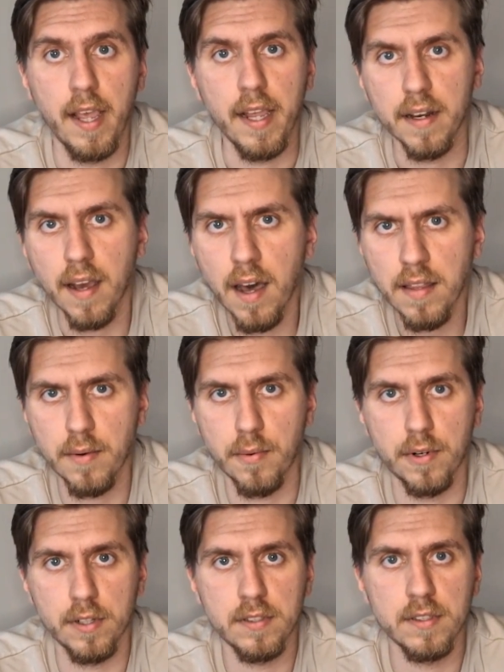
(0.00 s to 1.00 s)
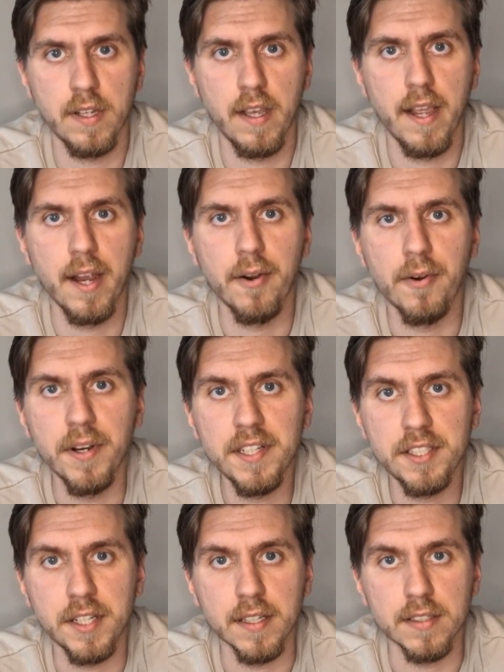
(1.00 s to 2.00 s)
In other words,
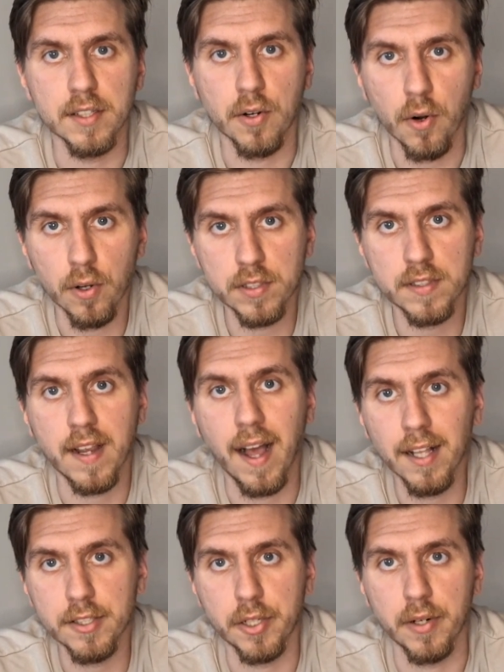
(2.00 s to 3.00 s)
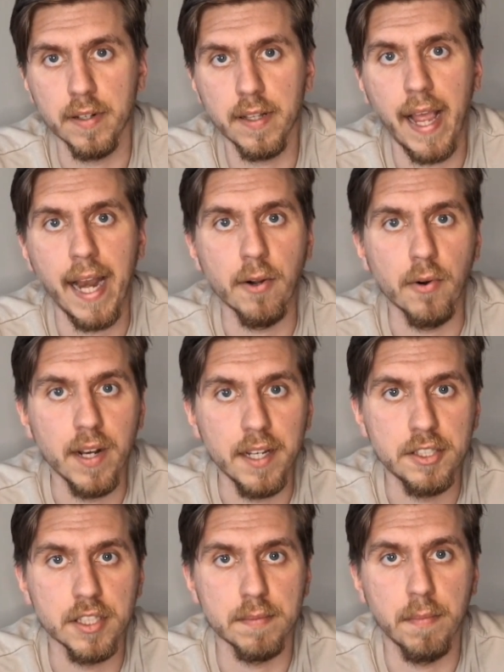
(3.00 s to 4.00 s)
Christians crossed cultural and
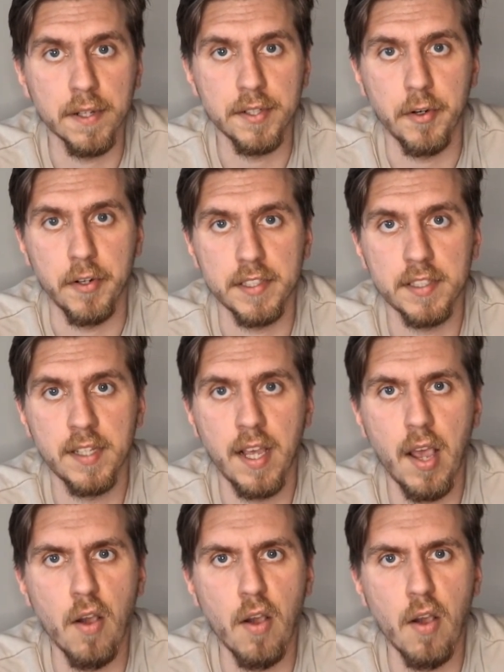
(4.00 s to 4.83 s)
religious boundaries,